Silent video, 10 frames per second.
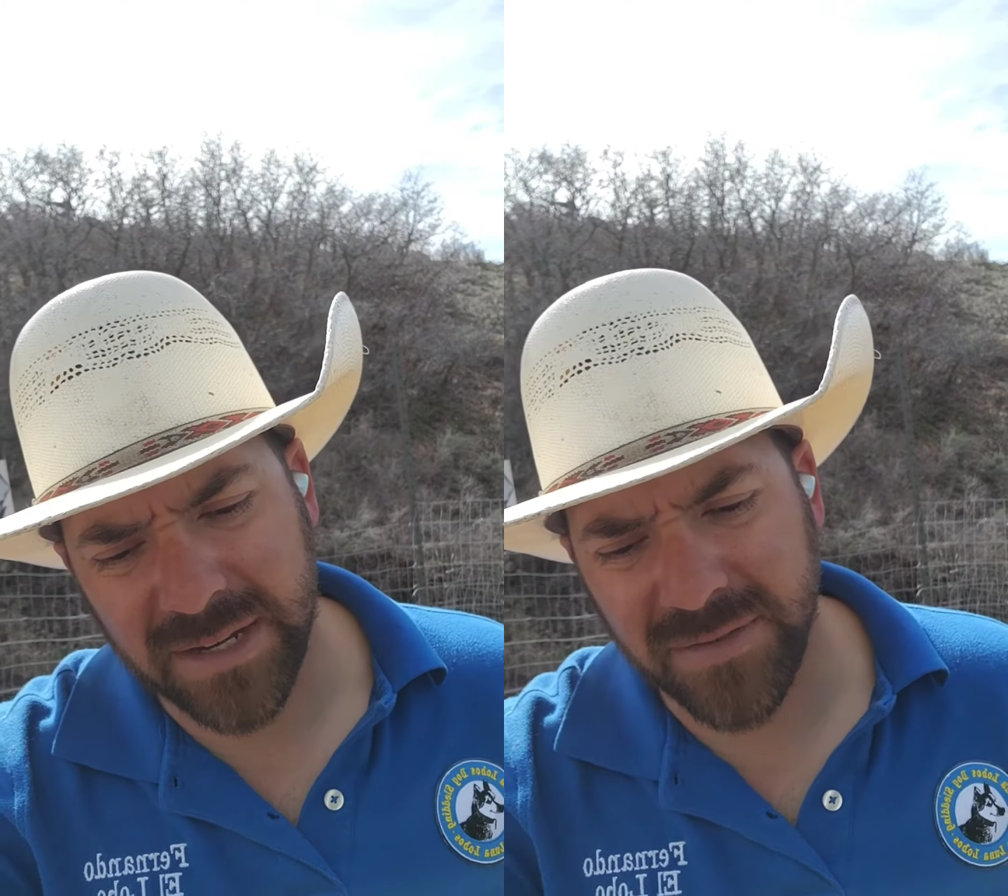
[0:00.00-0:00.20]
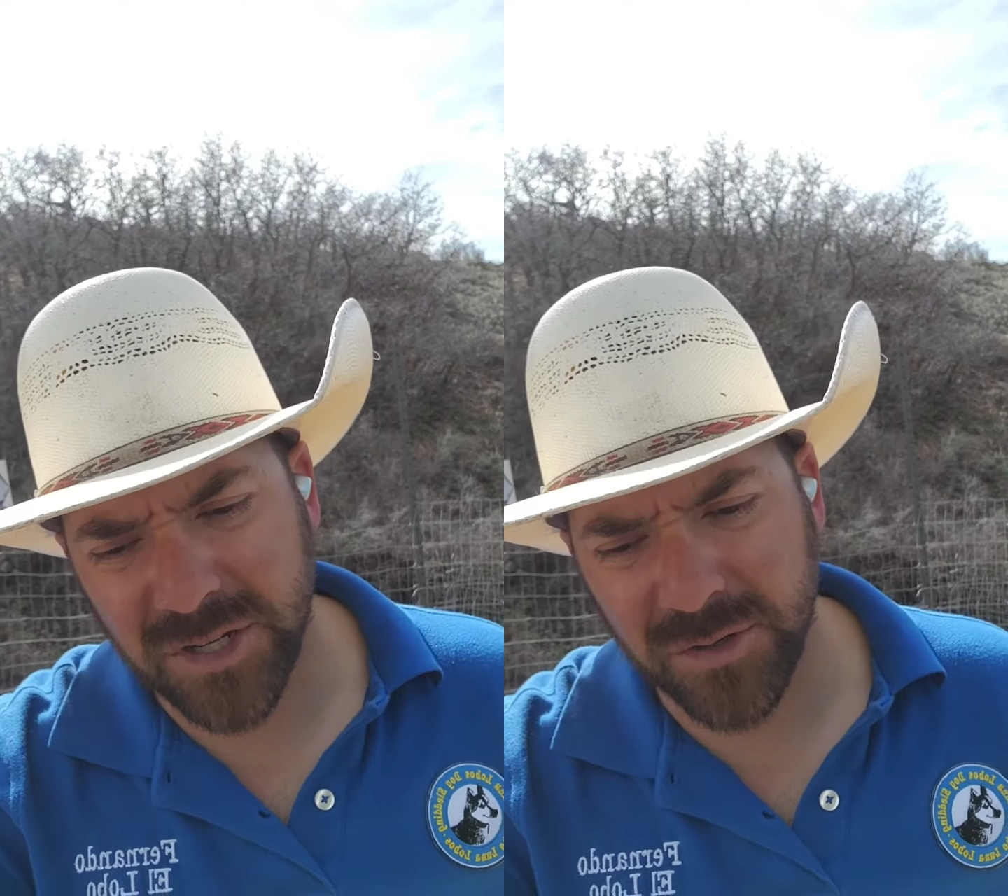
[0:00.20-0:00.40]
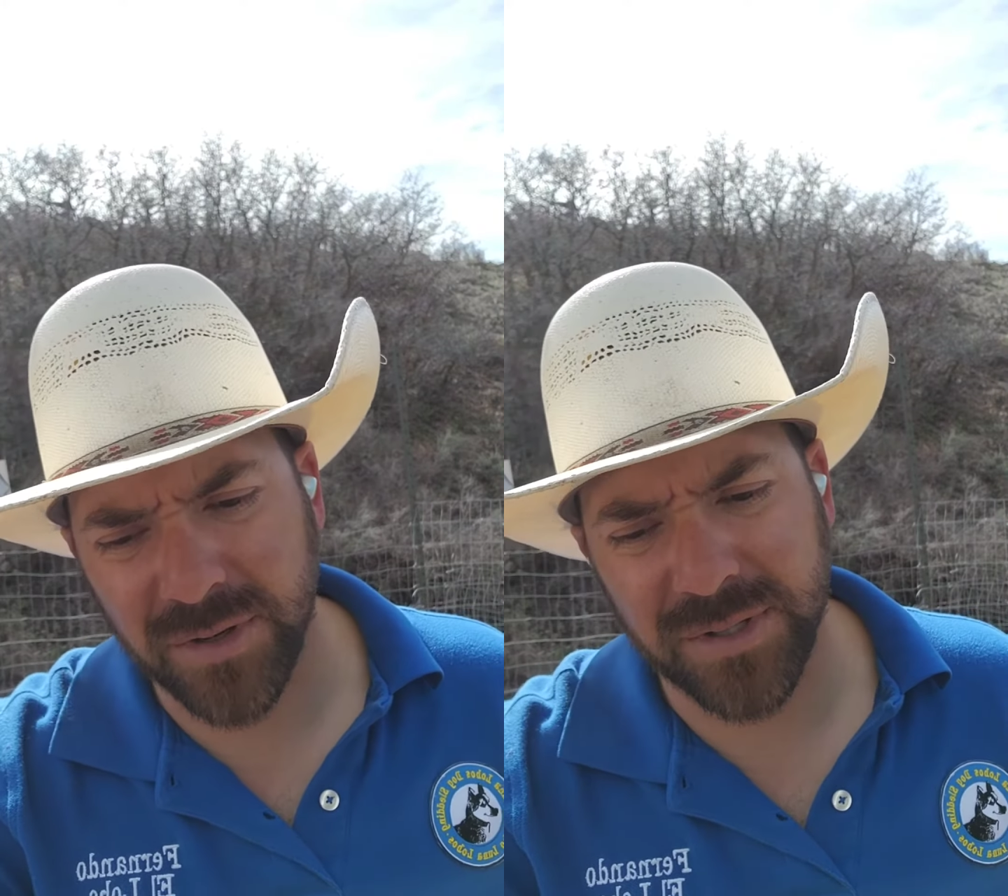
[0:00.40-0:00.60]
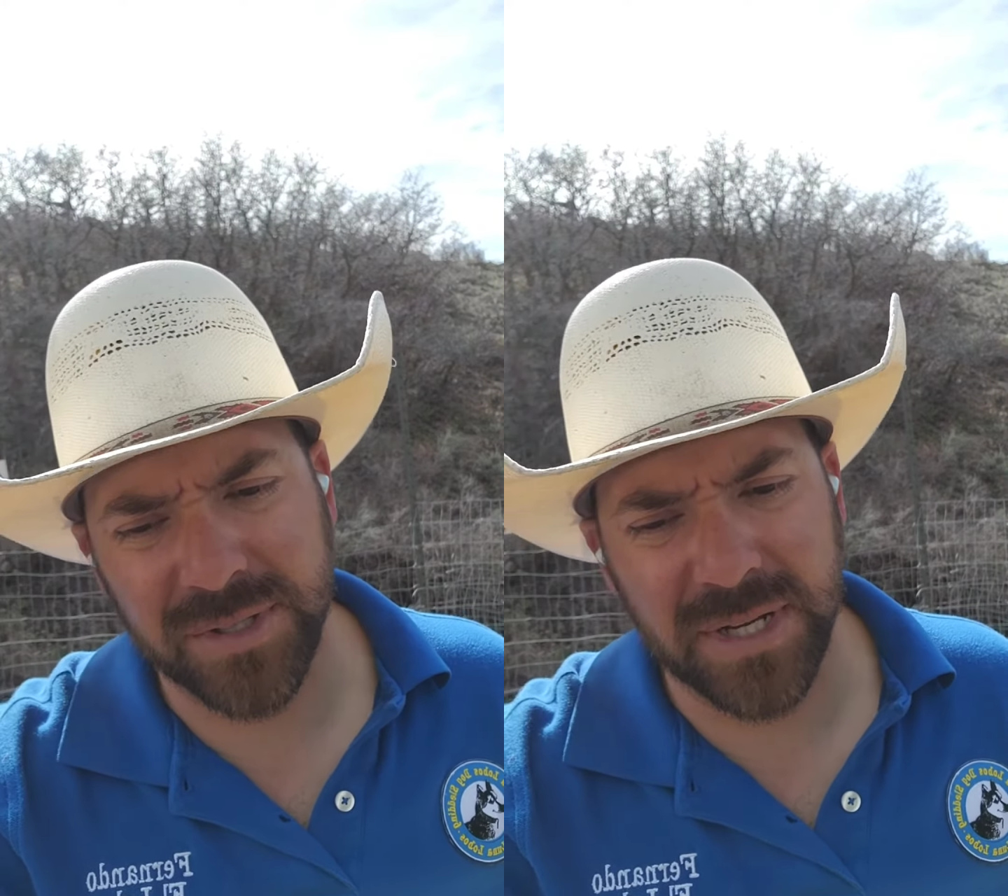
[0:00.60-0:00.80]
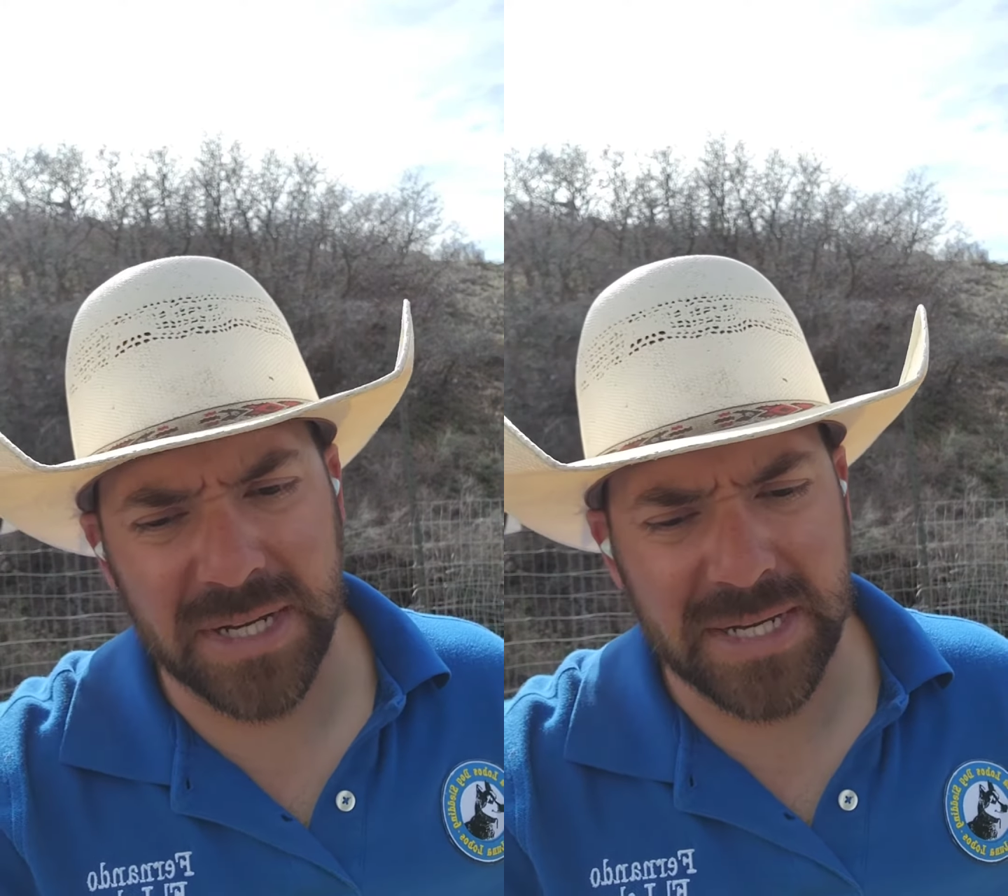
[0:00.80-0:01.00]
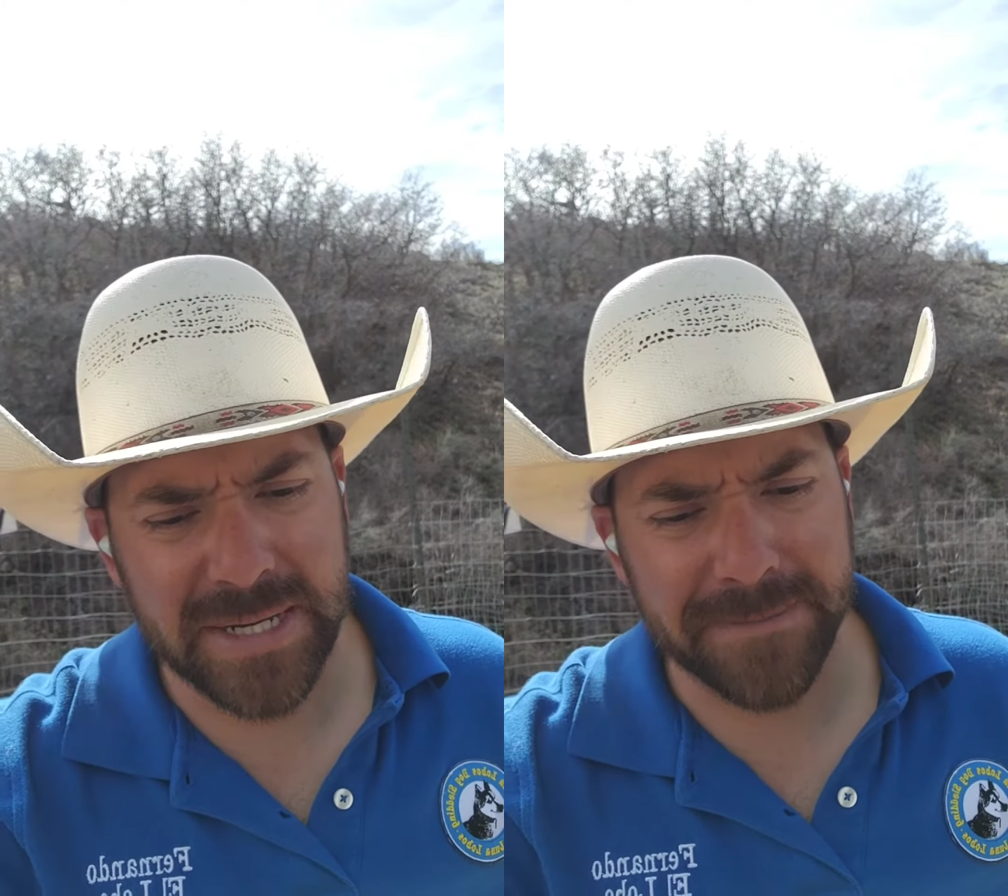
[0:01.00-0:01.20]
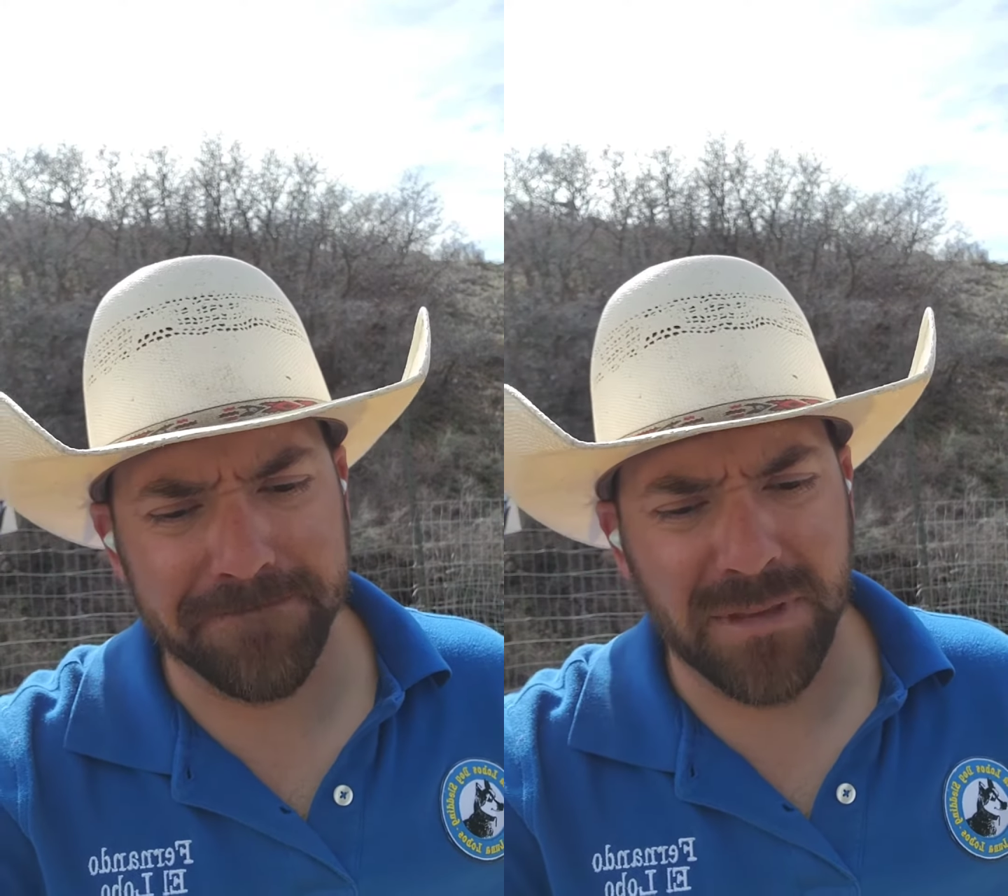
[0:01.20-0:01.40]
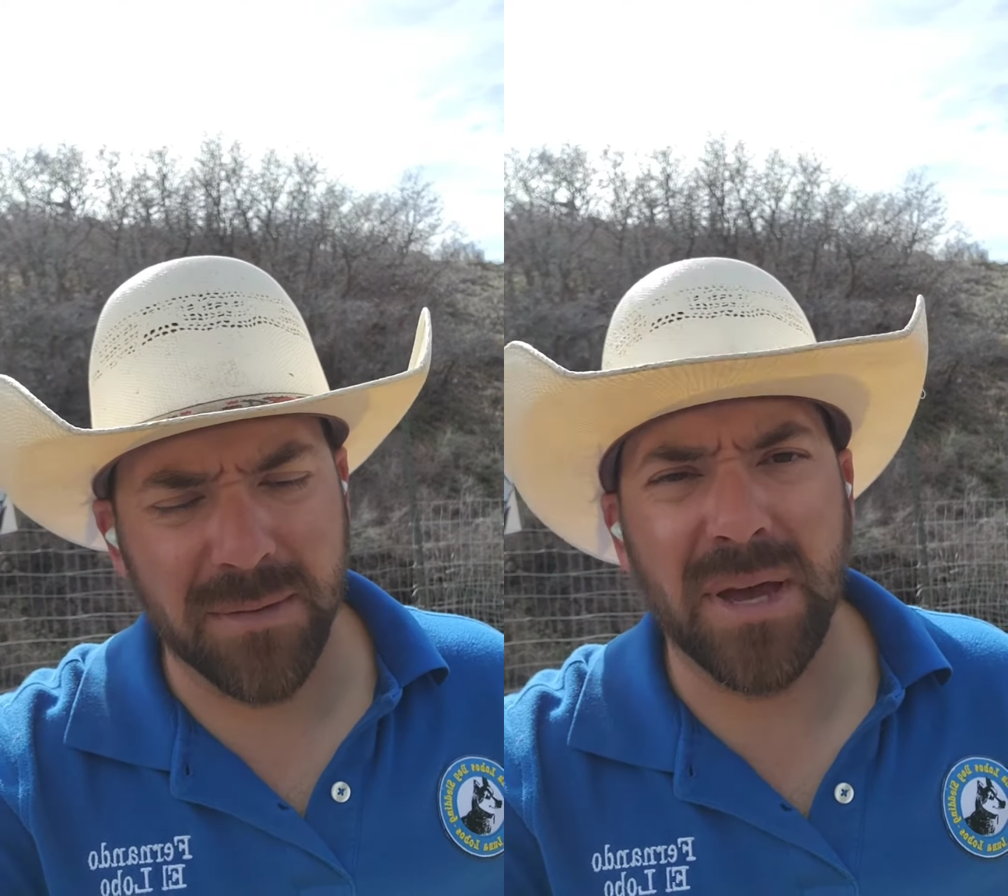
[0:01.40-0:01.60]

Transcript: individuals um,